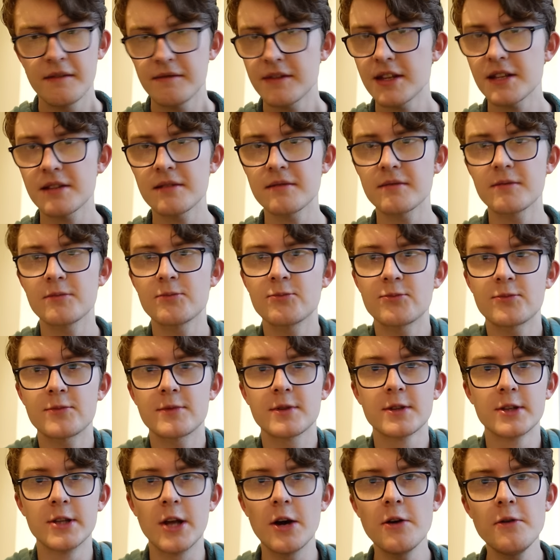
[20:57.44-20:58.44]
that
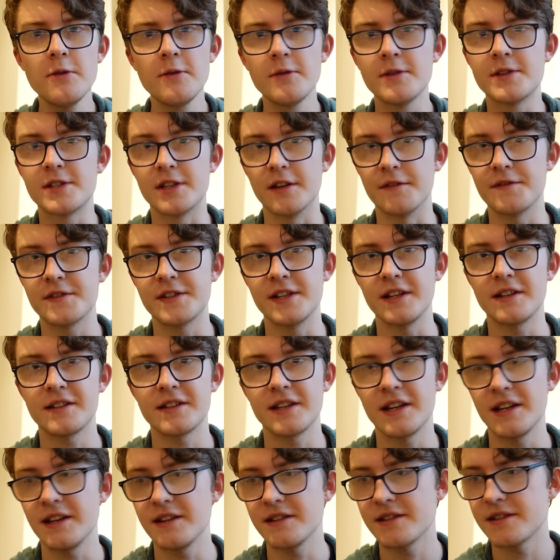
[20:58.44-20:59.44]
loads of
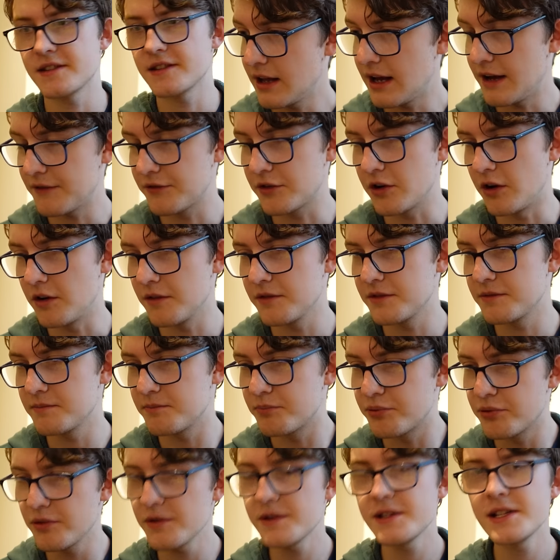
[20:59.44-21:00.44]
cities have
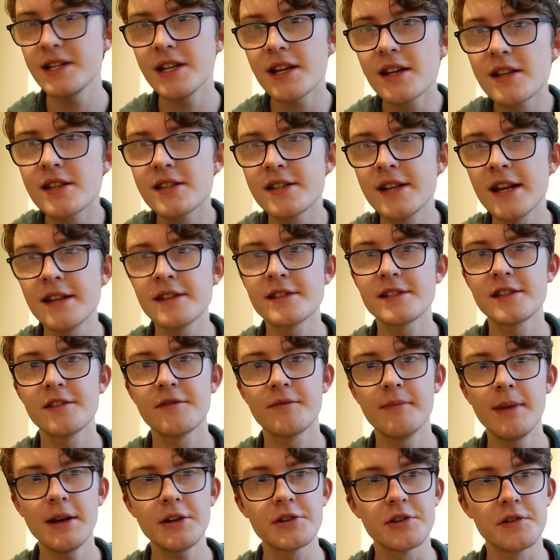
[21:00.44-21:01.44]
got pretty
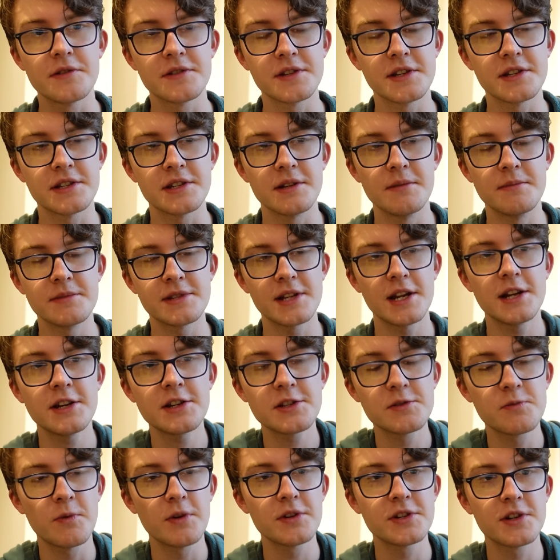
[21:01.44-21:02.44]
extensive metro systems, and I
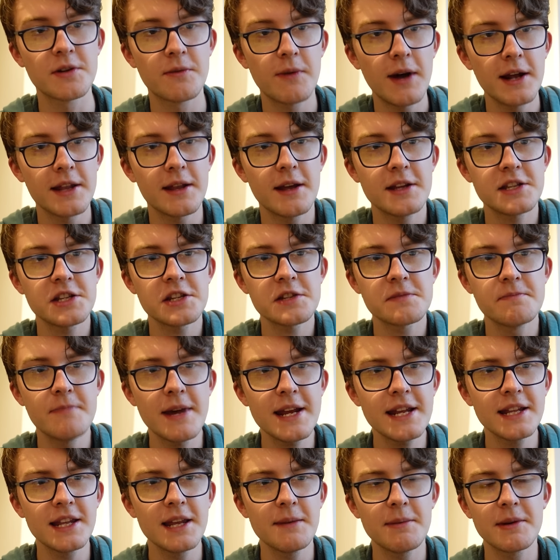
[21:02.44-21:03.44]
just want to ride it. It's just
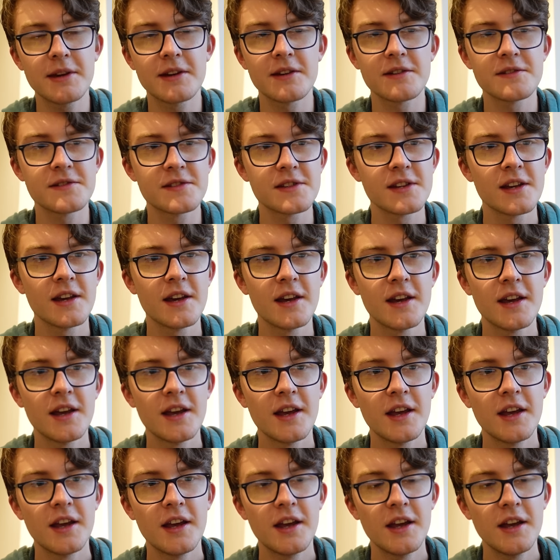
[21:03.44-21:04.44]
mainly because,
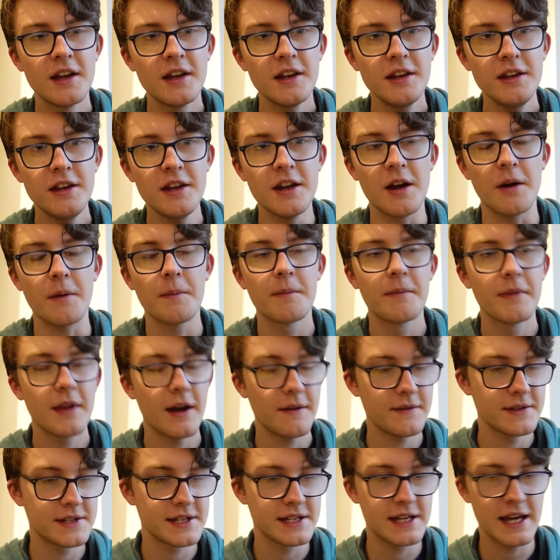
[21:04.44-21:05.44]
you know,
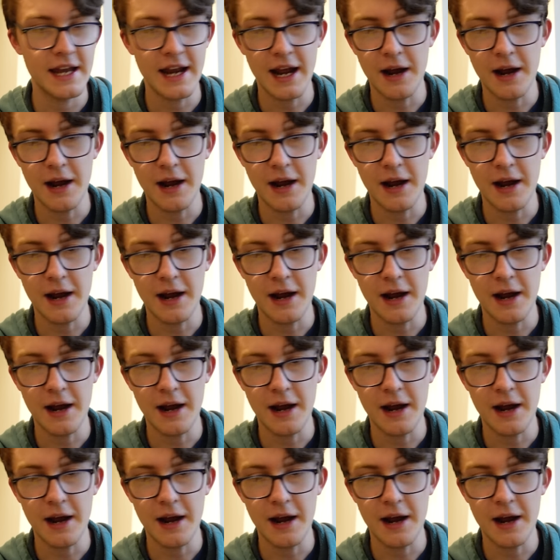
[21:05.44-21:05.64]
having to get